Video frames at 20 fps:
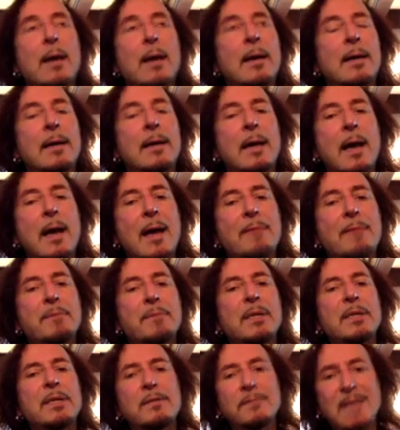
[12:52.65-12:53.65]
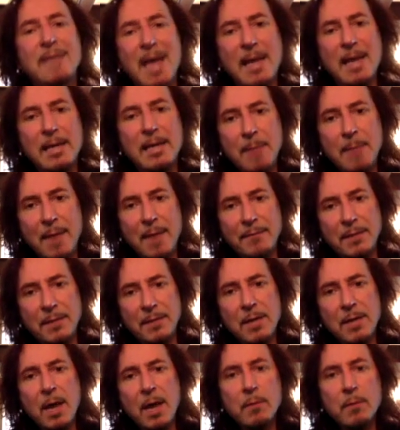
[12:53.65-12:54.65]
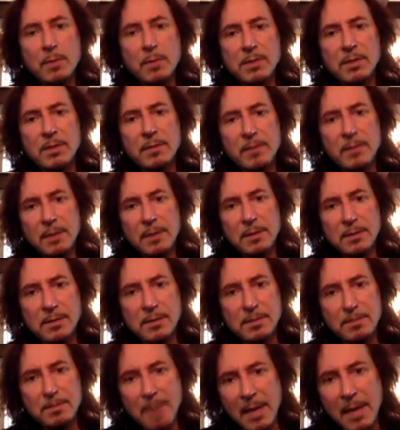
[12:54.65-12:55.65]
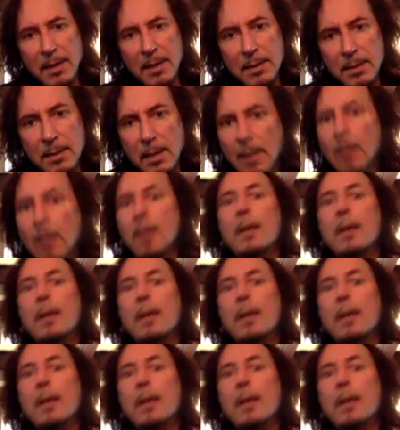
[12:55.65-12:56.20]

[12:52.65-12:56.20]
I believe Danny at the time was living in Spain